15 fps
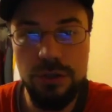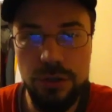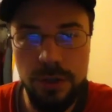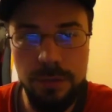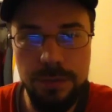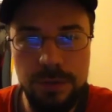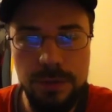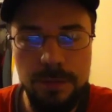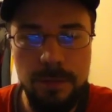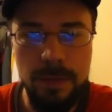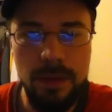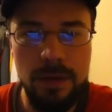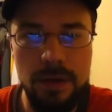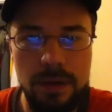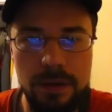ships
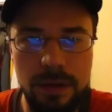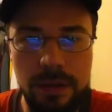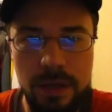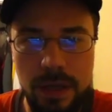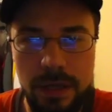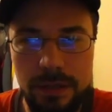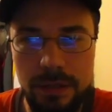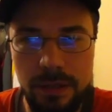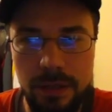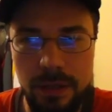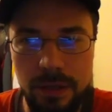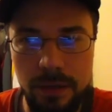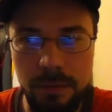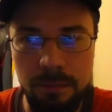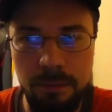that can
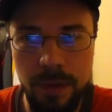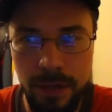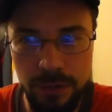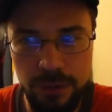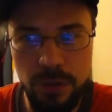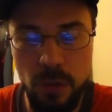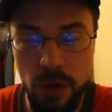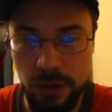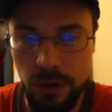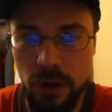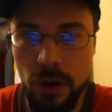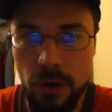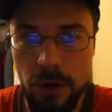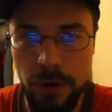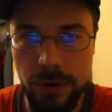punch quite
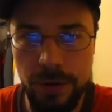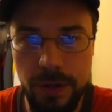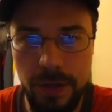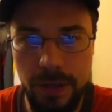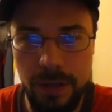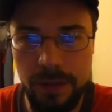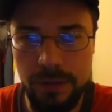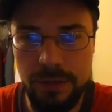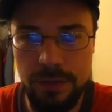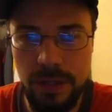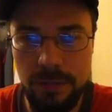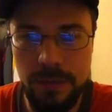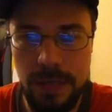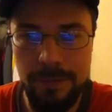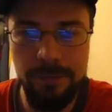hard, and at the
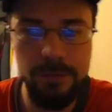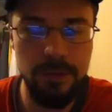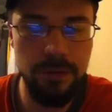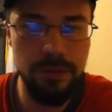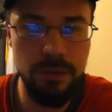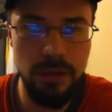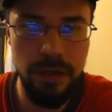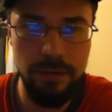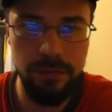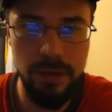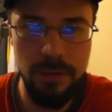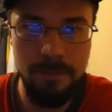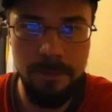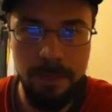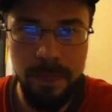same time, if you lose a lot of
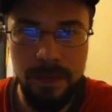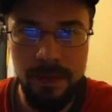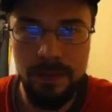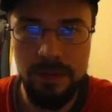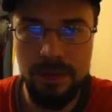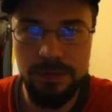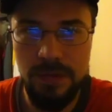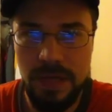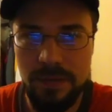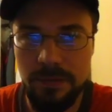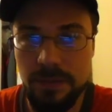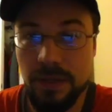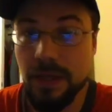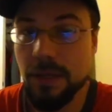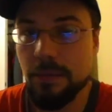them, it's not
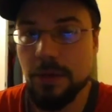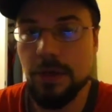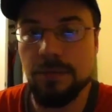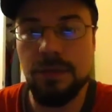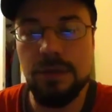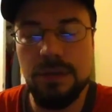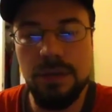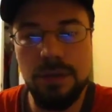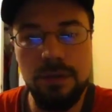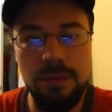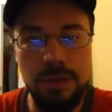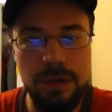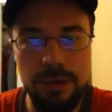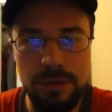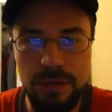really that big of a deal
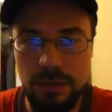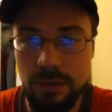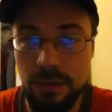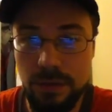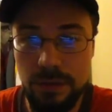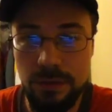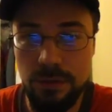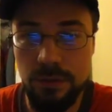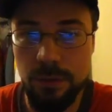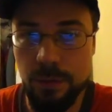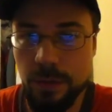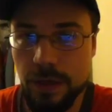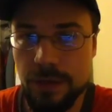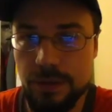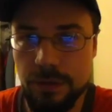because they're easy to
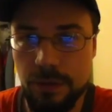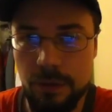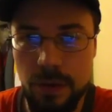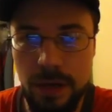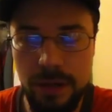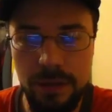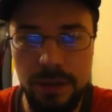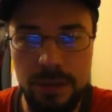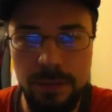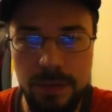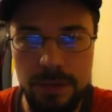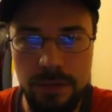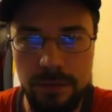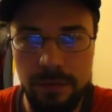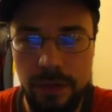replace. They're quite
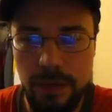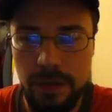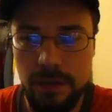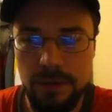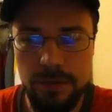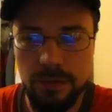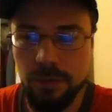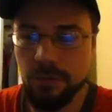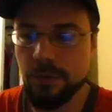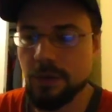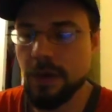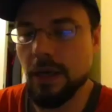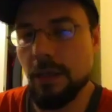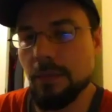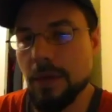inexpensive. So we're
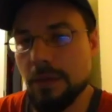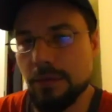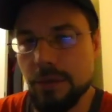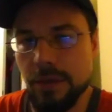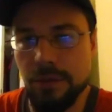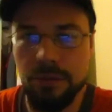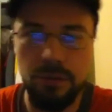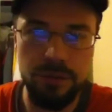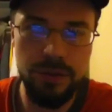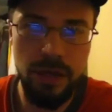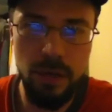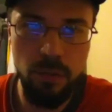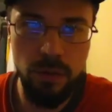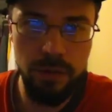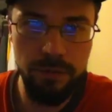talking about your
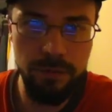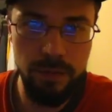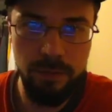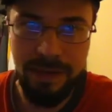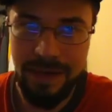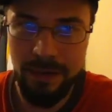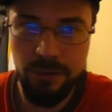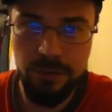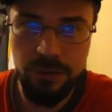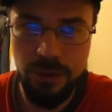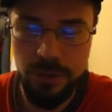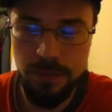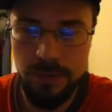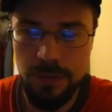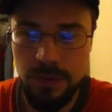Tech 1 fit
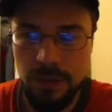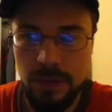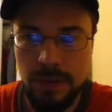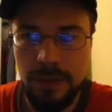battleships